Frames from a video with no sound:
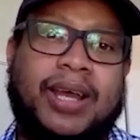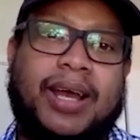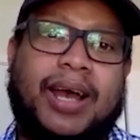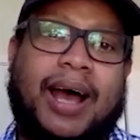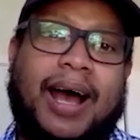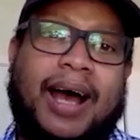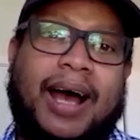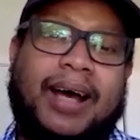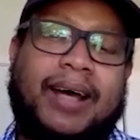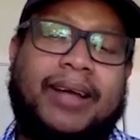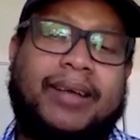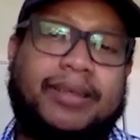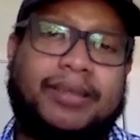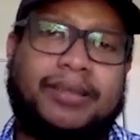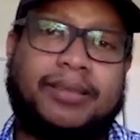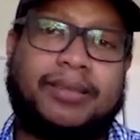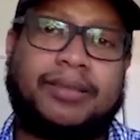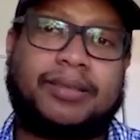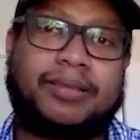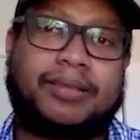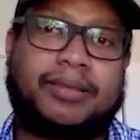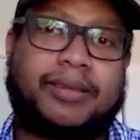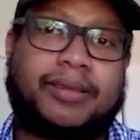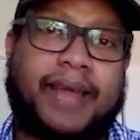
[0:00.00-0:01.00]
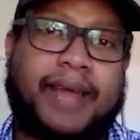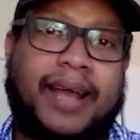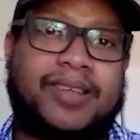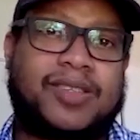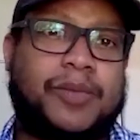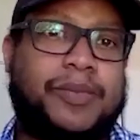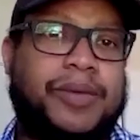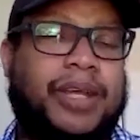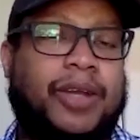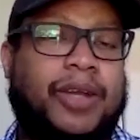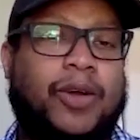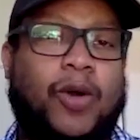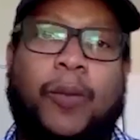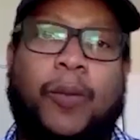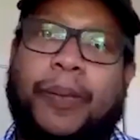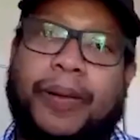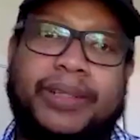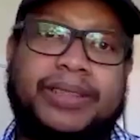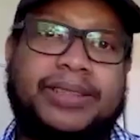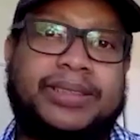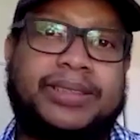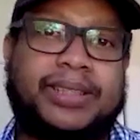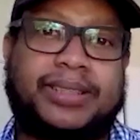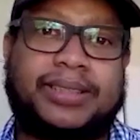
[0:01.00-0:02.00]
And thanks for being
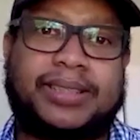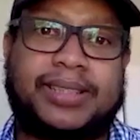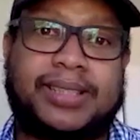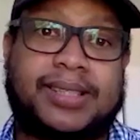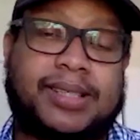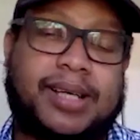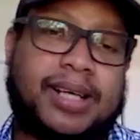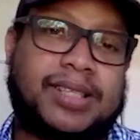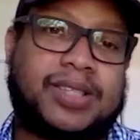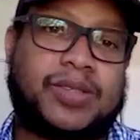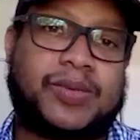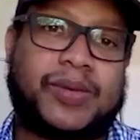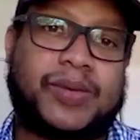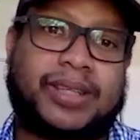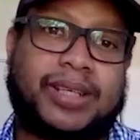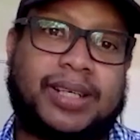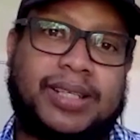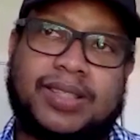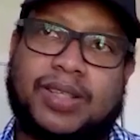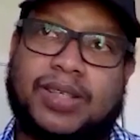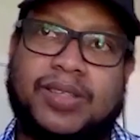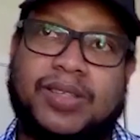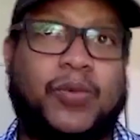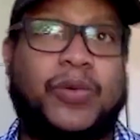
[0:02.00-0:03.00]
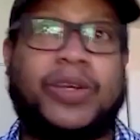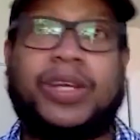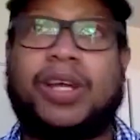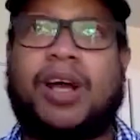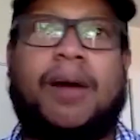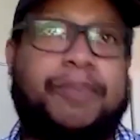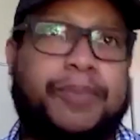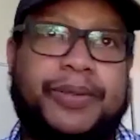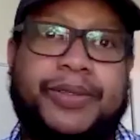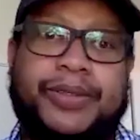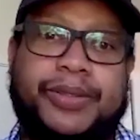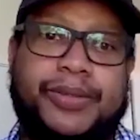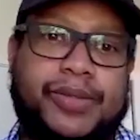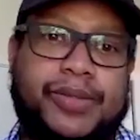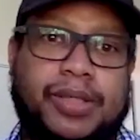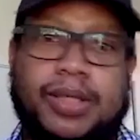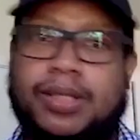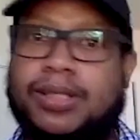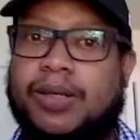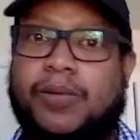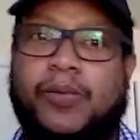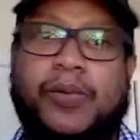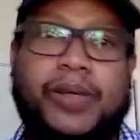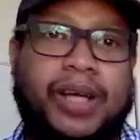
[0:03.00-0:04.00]
open to discuss with us, because we are
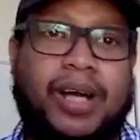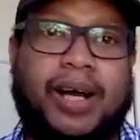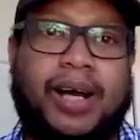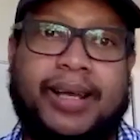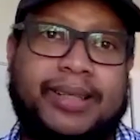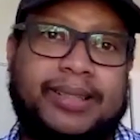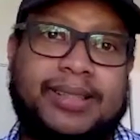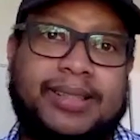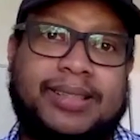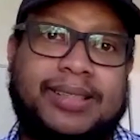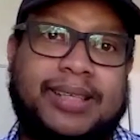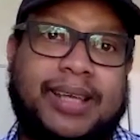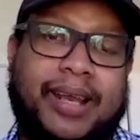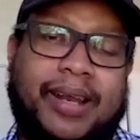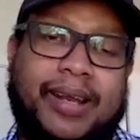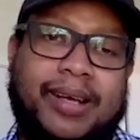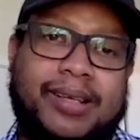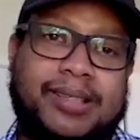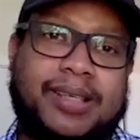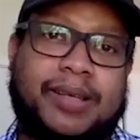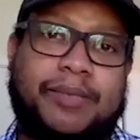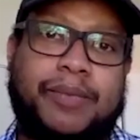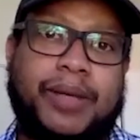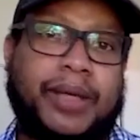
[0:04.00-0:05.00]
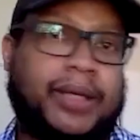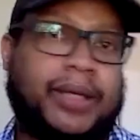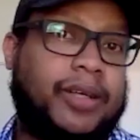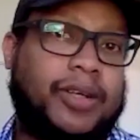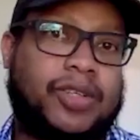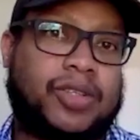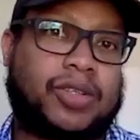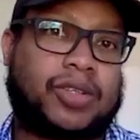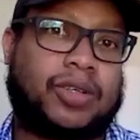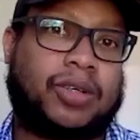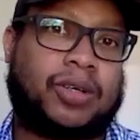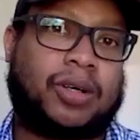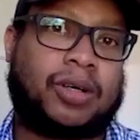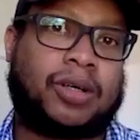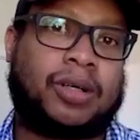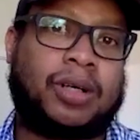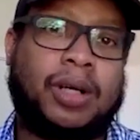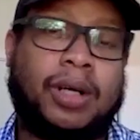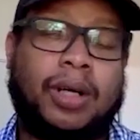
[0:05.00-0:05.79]
producers and we are entertainers, and making sure